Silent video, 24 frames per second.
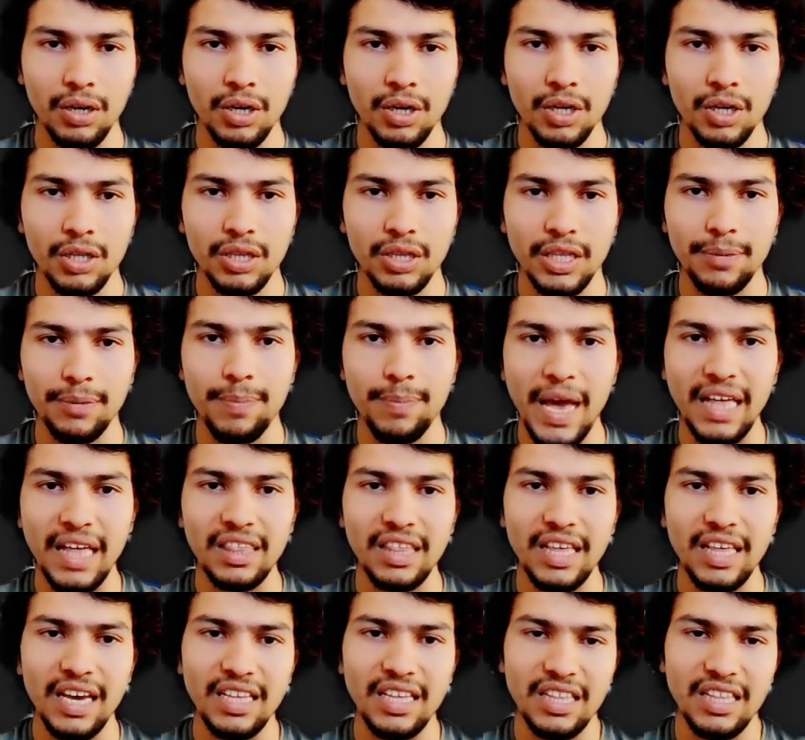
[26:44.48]
the batch
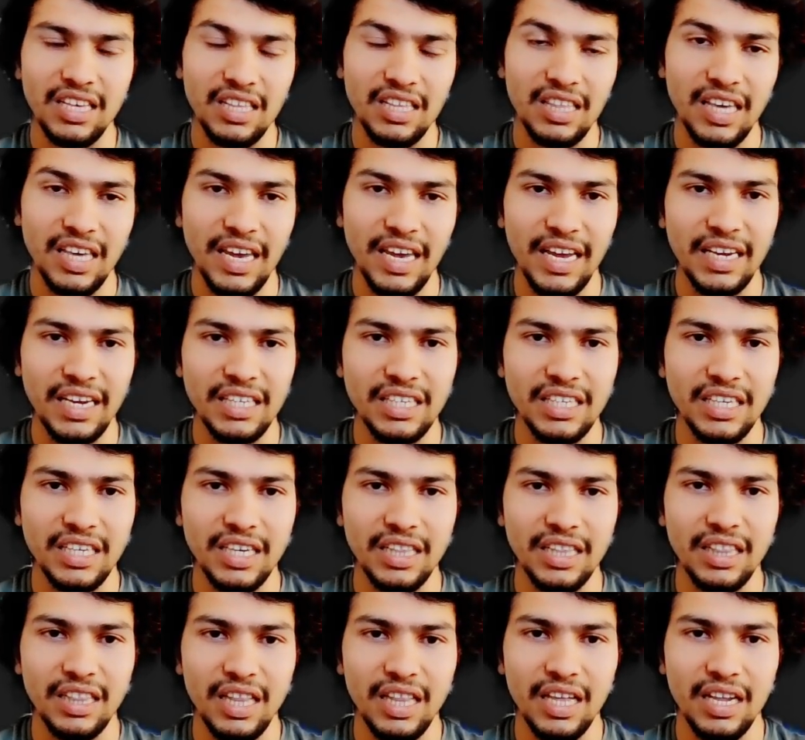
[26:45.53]
size is 8,
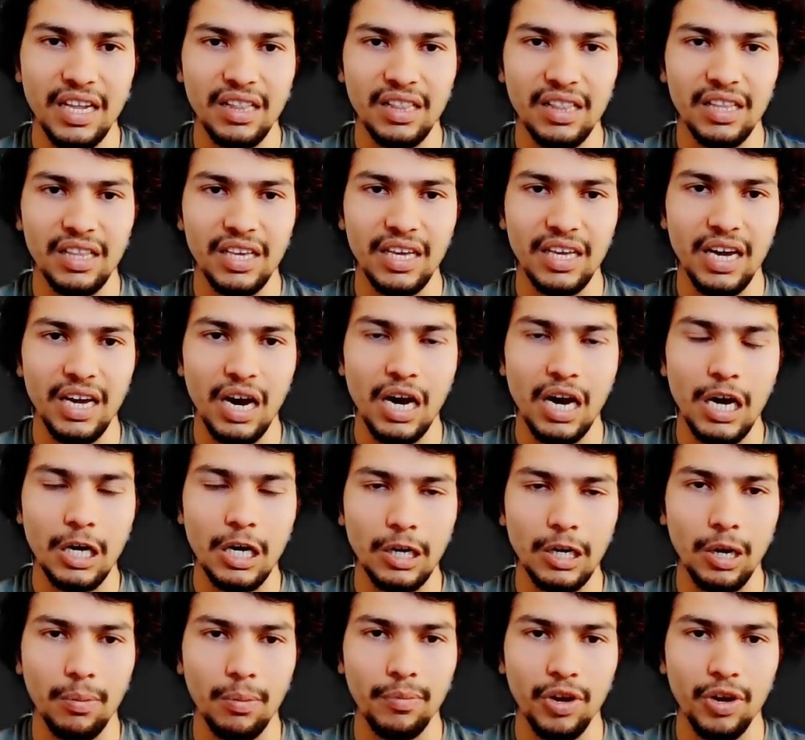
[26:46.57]
and then the
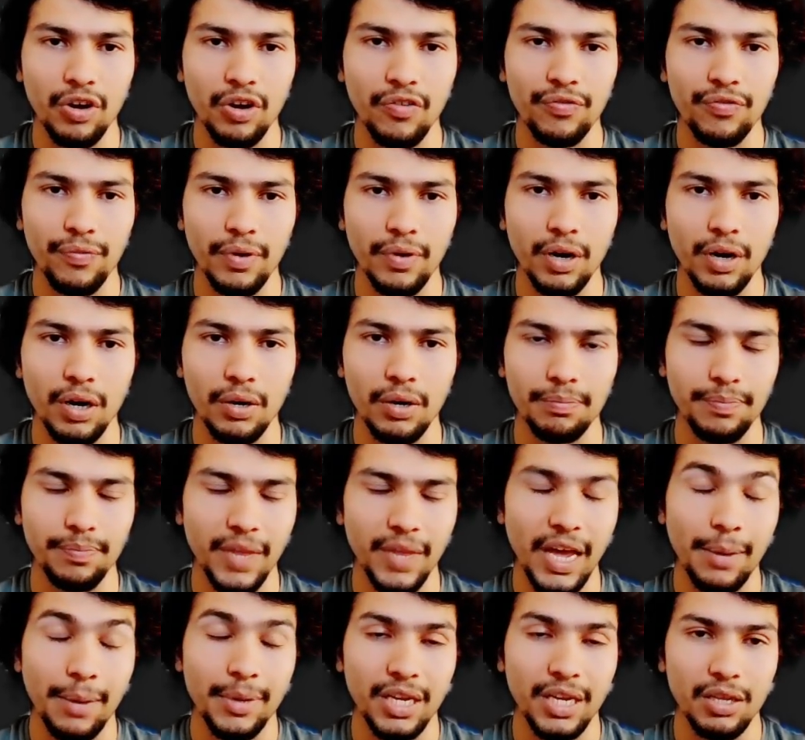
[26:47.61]
number of
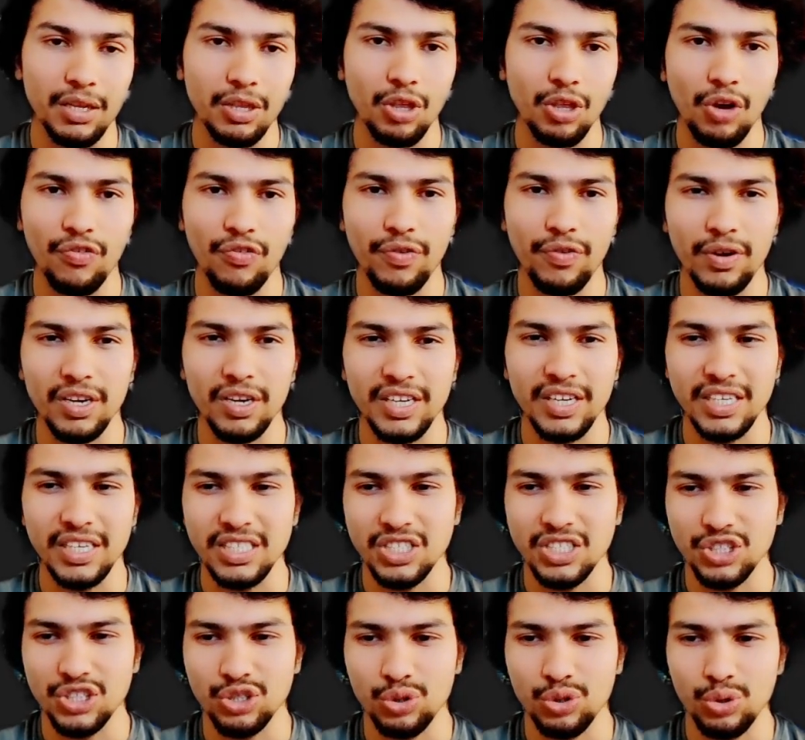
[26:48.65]
shuffle
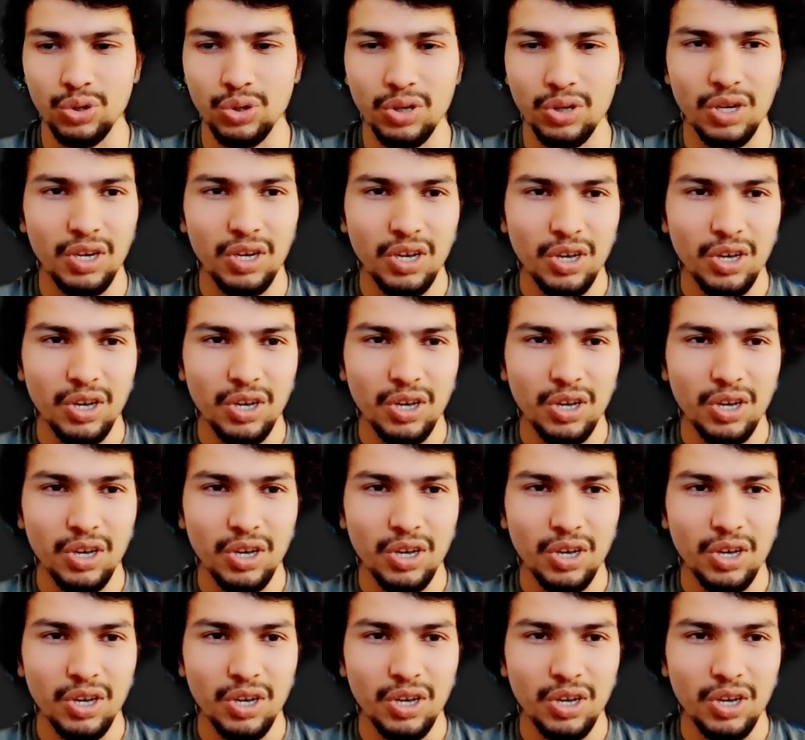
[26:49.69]
is true.